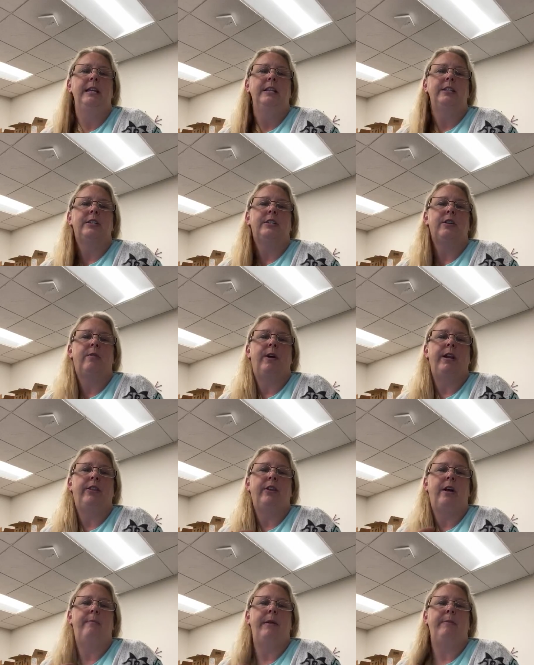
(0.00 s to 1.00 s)
So I
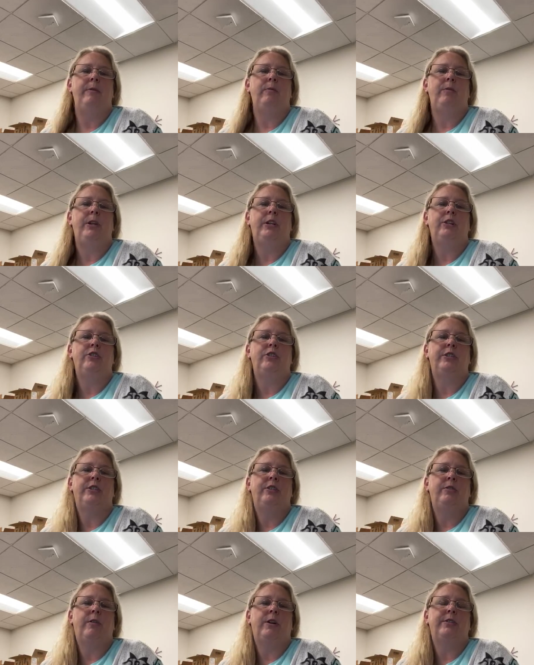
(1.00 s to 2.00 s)
thought maybe we could just
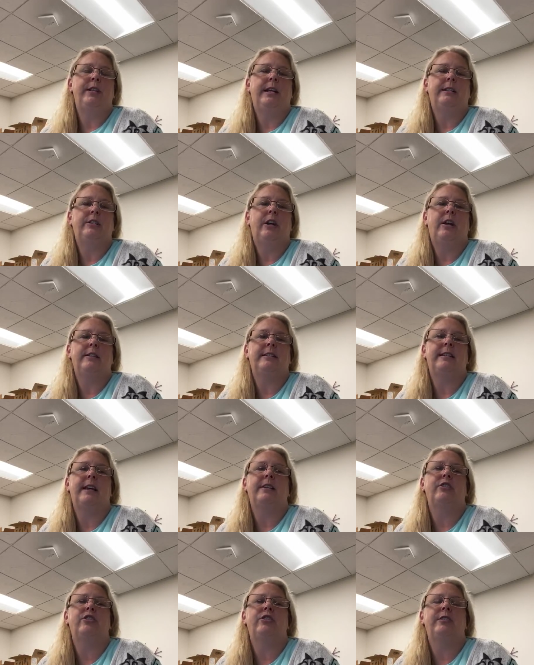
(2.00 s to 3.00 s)
do our Tech Talk
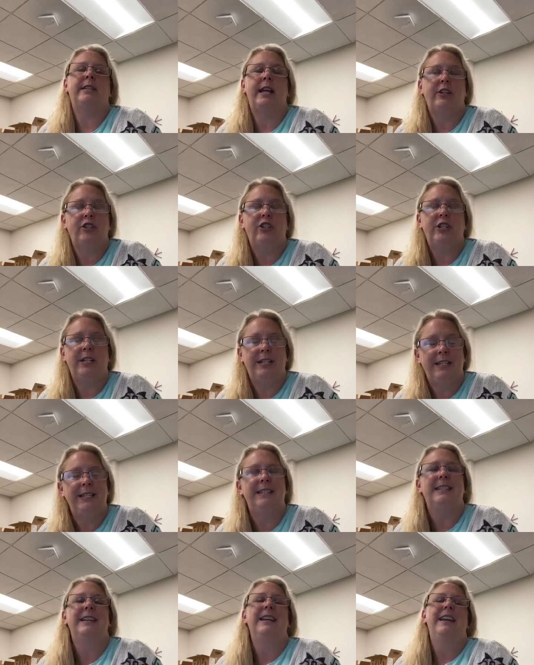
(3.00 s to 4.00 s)

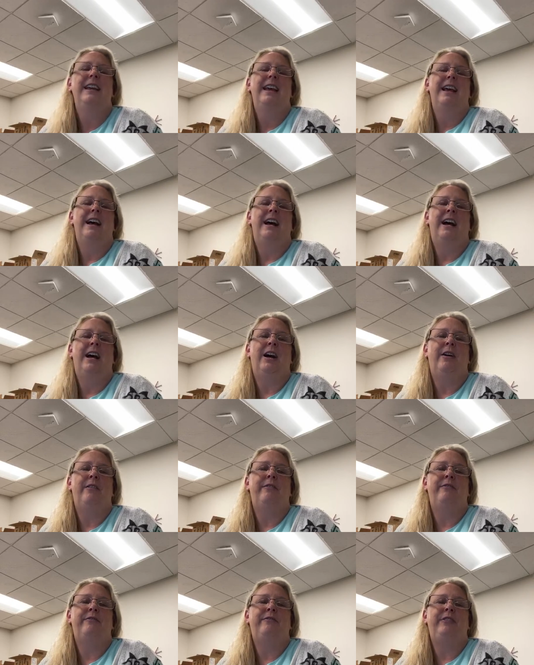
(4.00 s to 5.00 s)
sessions
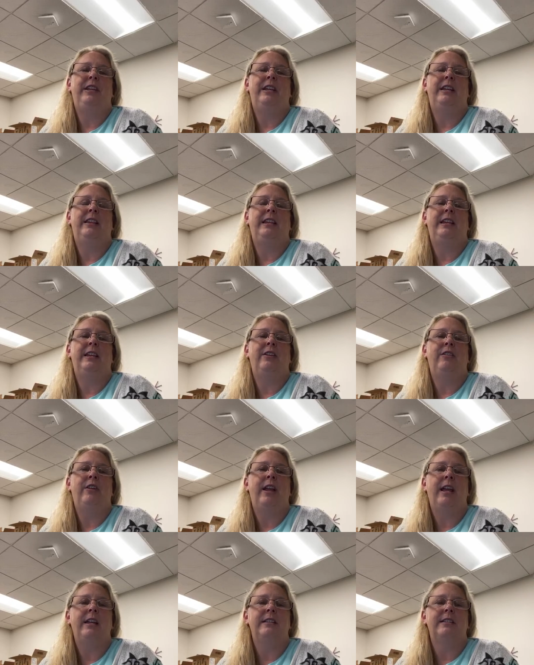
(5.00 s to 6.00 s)
via the
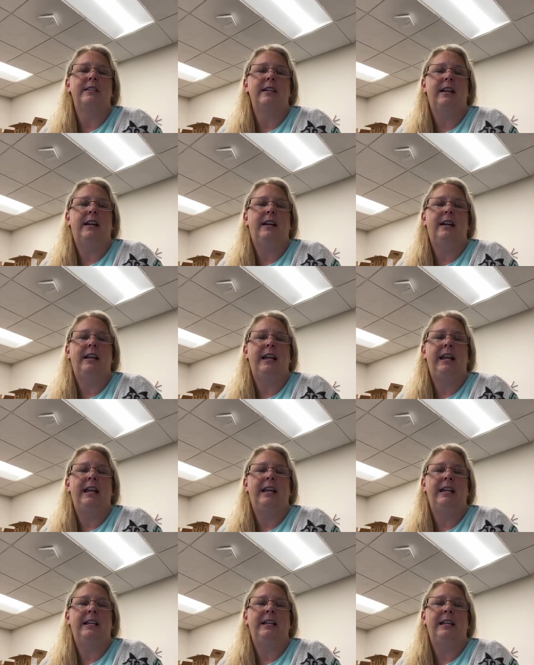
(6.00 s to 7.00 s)
internet.
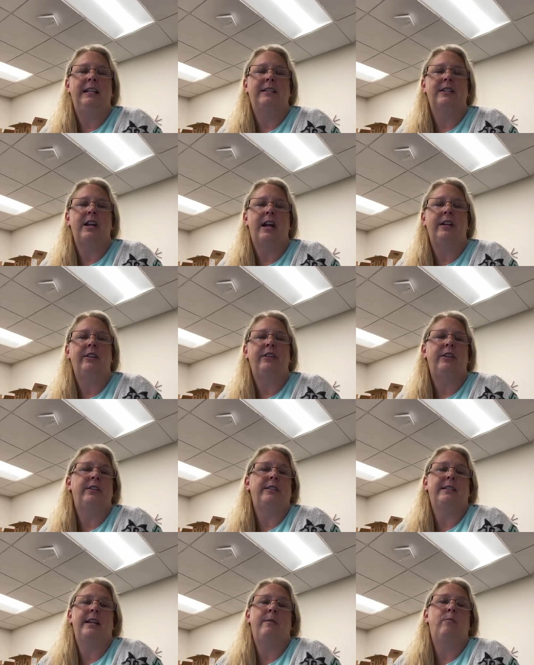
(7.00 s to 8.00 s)
And it's kind of done the
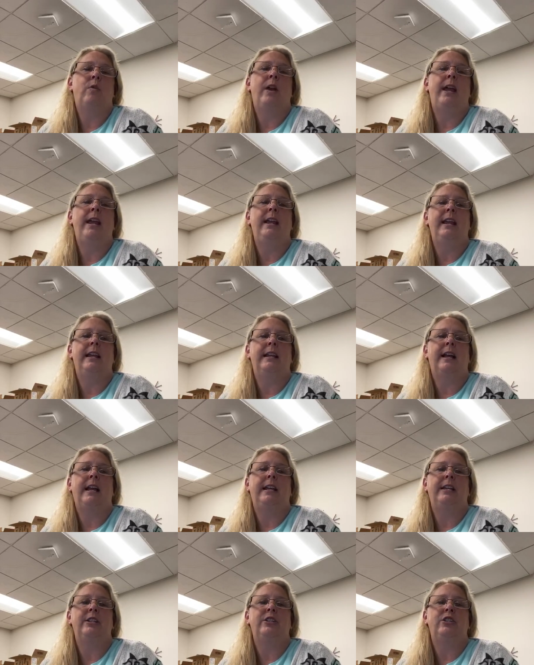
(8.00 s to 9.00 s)
same way. And I
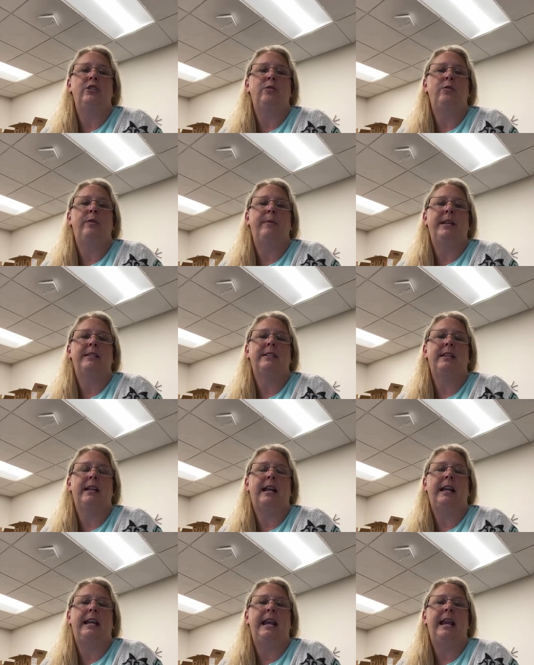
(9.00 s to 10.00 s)
can do the best that
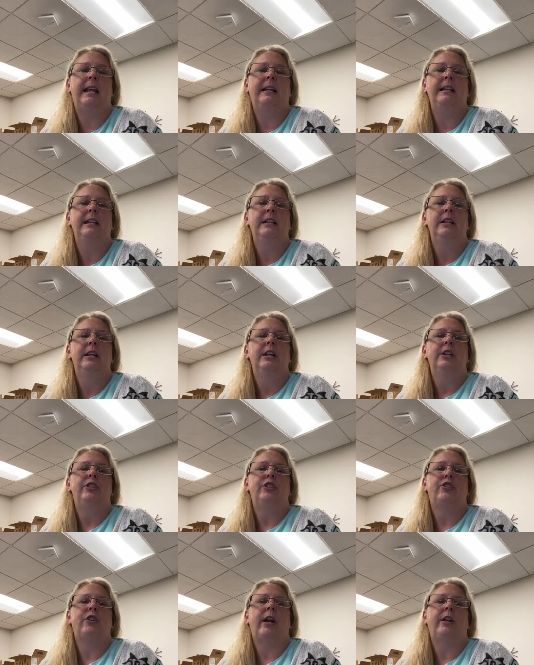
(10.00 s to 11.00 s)
I can
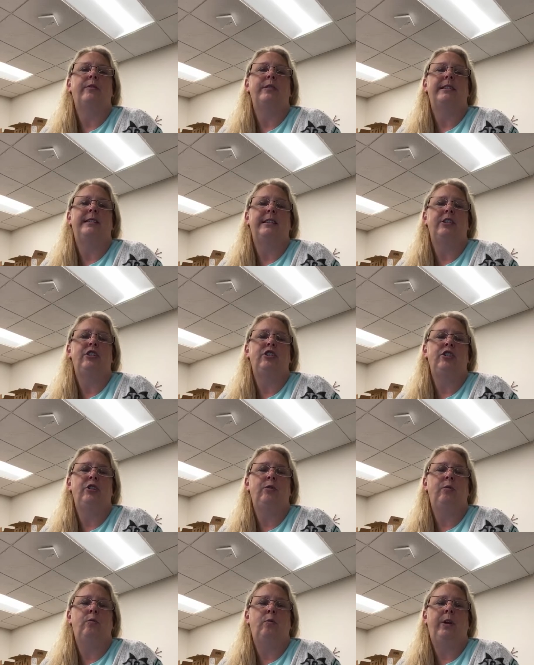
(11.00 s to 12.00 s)
to try to assist
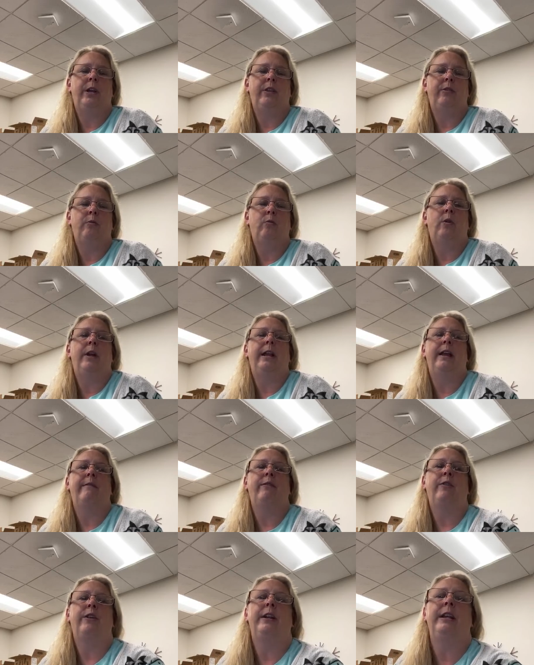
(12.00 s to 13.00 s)
you with
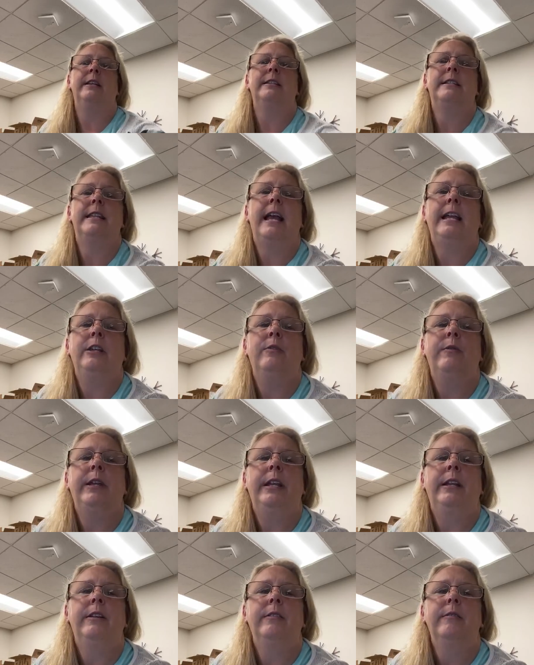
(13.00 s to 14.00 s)
whatever it is that you
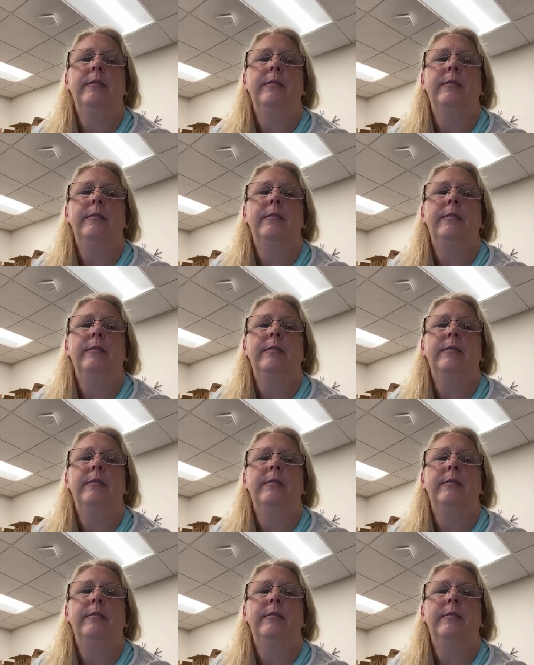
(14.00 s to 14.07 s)
need.